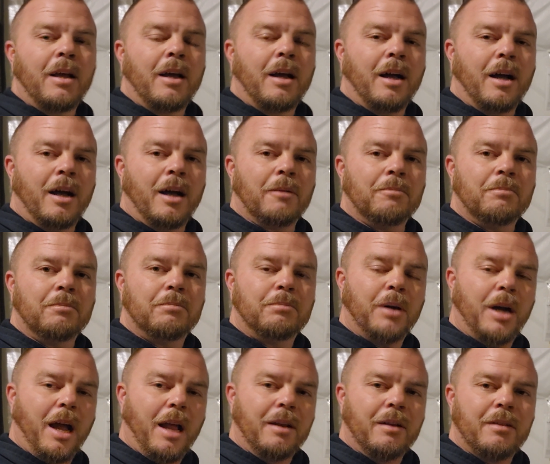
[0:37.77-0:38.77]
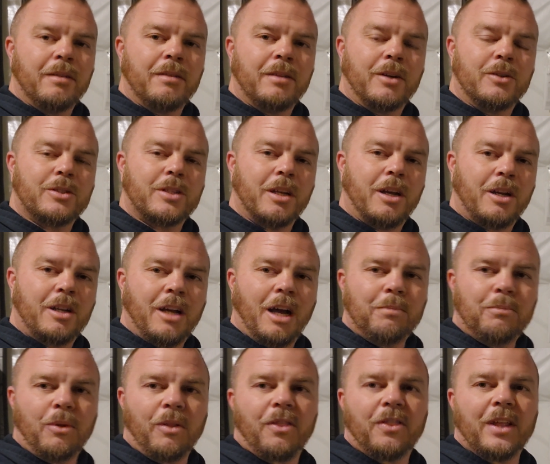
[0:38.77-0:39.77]
Um, but there's a
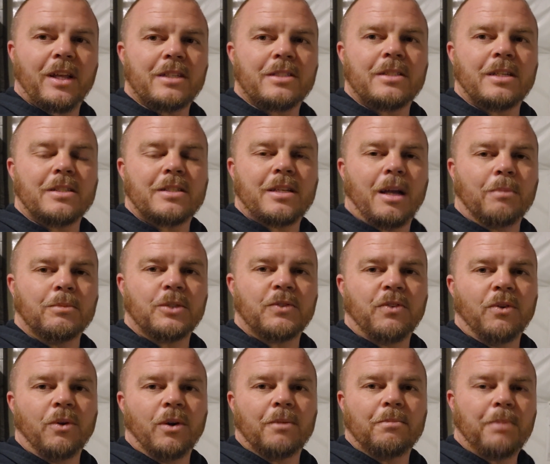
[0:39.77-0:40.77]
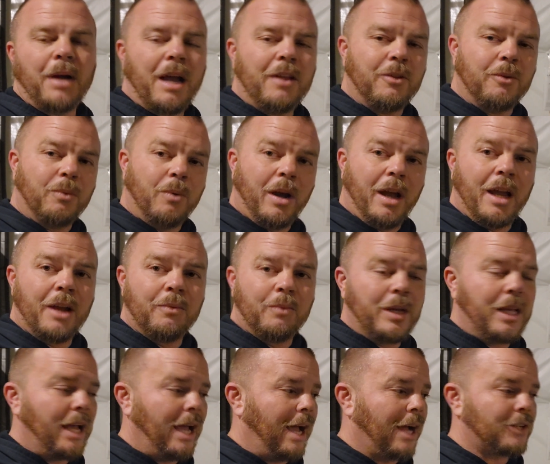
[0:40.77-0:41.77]
couple things this helps for. By the way,
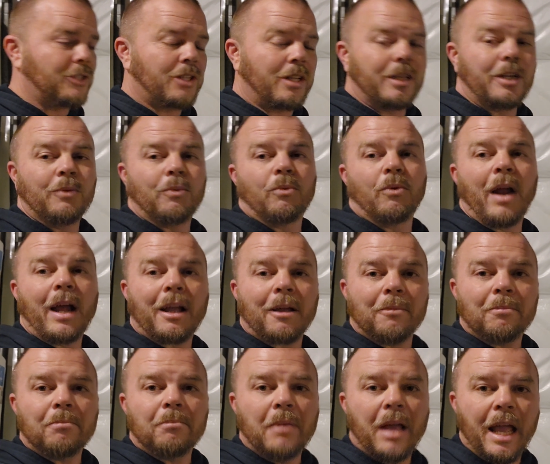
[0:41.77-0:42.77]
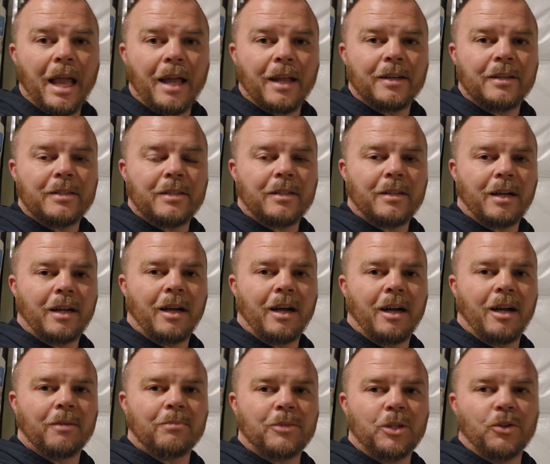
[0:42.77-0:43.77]
we actually recommend
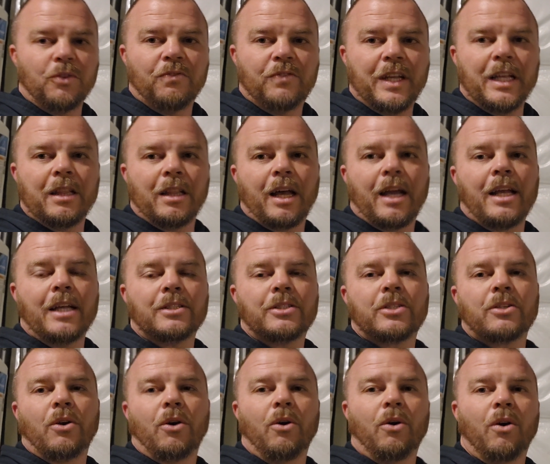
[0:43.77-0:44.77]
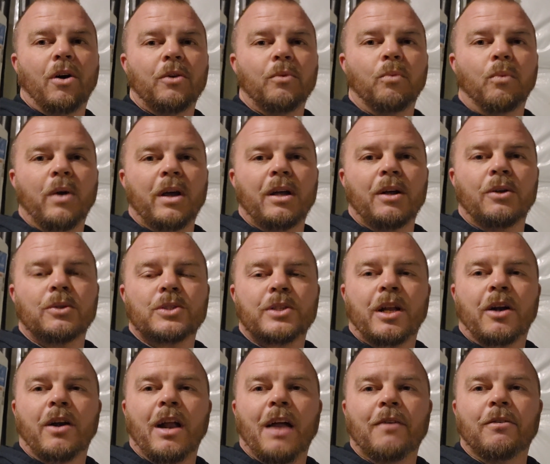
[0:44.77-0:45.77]
um, UV lights on wells
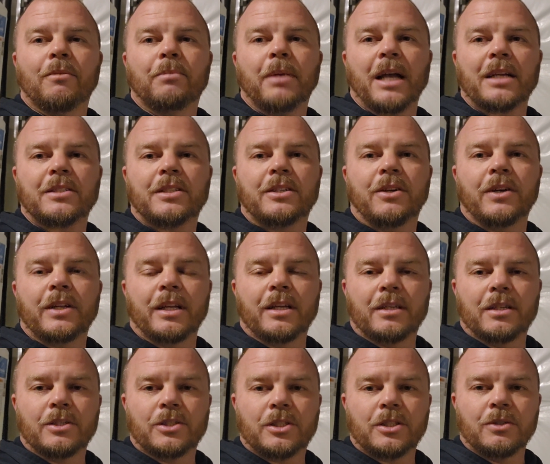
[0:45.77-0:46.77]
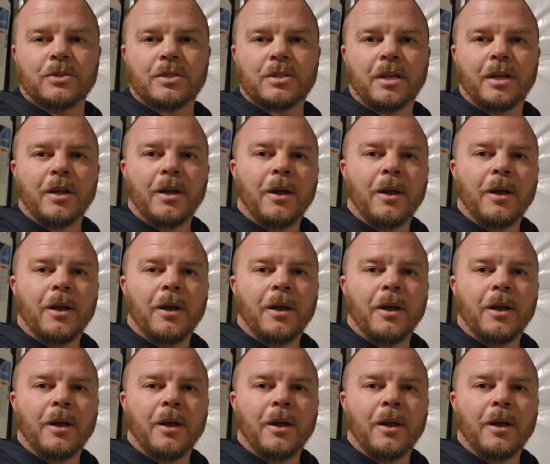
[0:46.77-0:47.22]
that are having bacteria issues.